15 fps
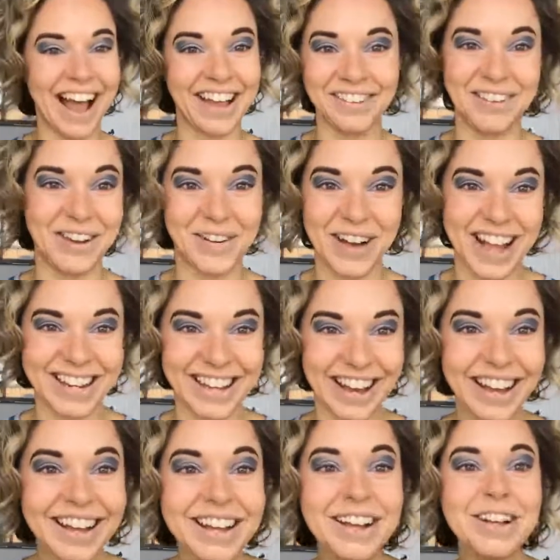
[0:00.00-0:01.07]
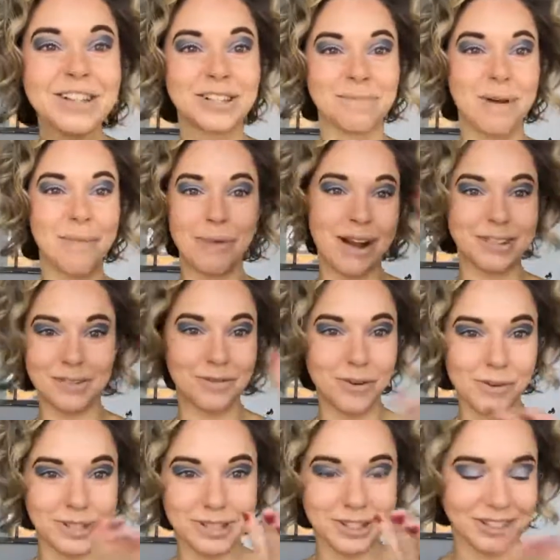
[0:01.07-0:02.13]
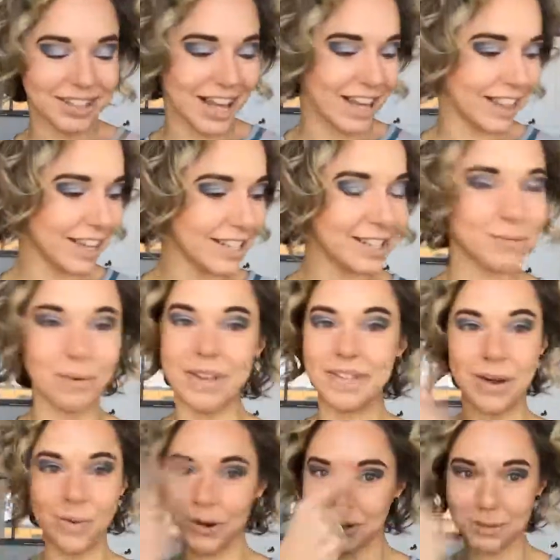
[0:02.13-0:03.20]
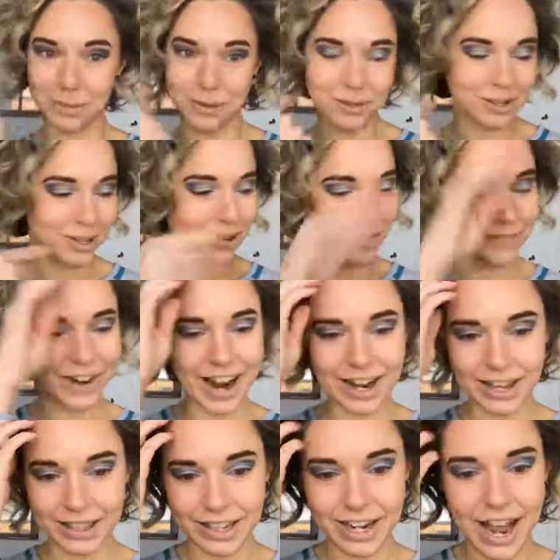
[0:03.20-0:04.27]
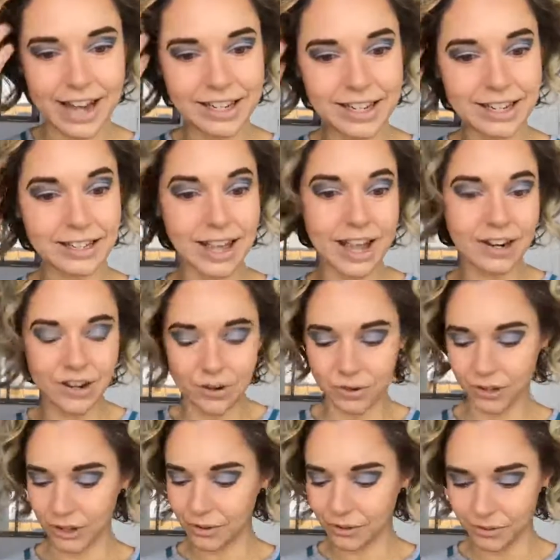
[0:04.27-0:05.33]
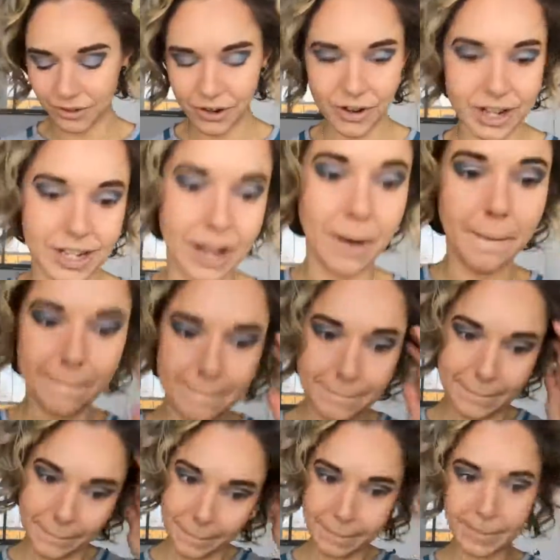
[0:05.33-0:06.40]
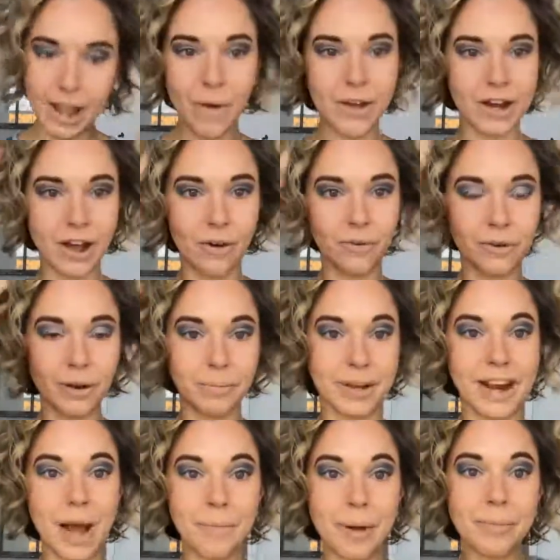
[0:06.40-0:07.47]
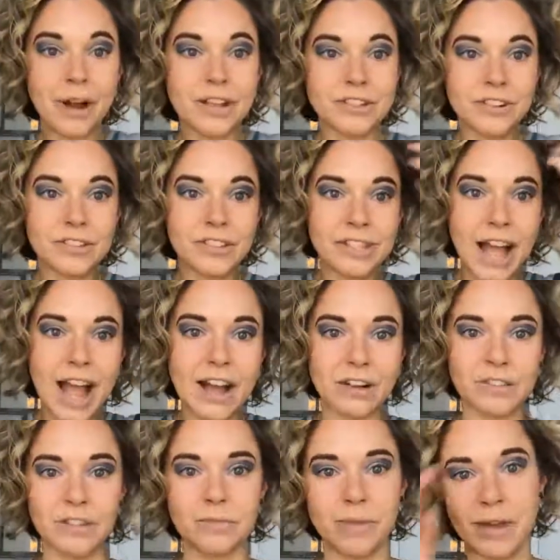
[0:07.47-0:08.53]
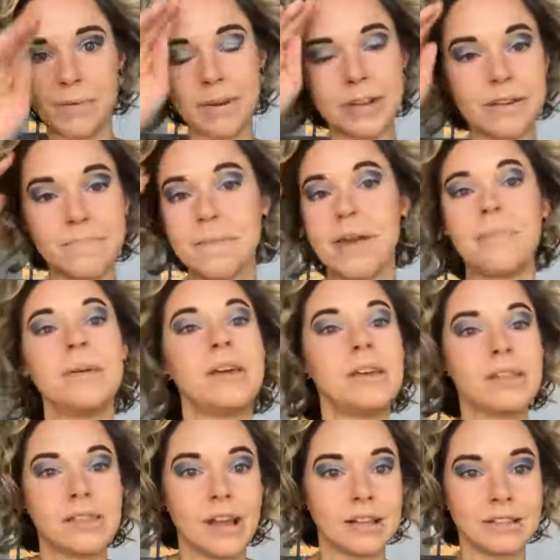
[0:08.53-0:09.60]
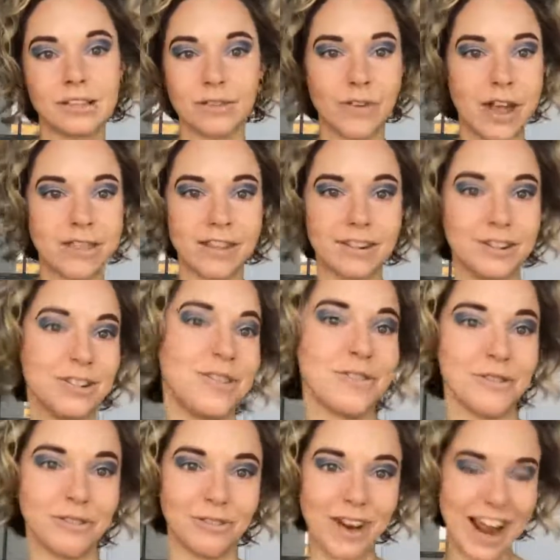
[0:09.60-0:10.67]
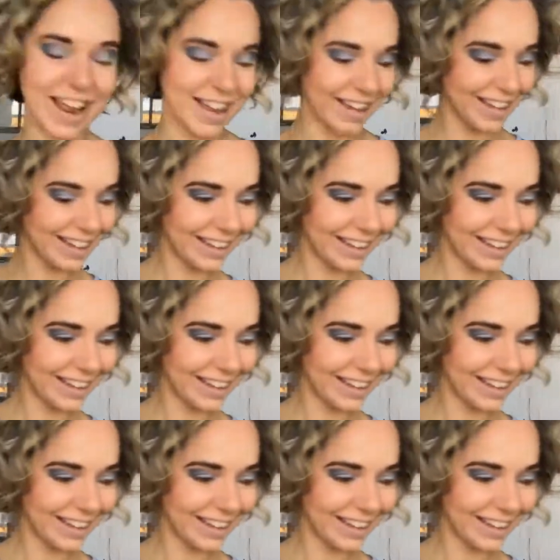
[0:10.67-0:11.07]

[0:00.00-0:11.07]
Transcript: No idea. So my brows have always looked like this when they weren't supposed to, right? In the 90s, I had no clue, no idea. Now I know, but now my brows are in style. So maybe that's the right thing to do, right?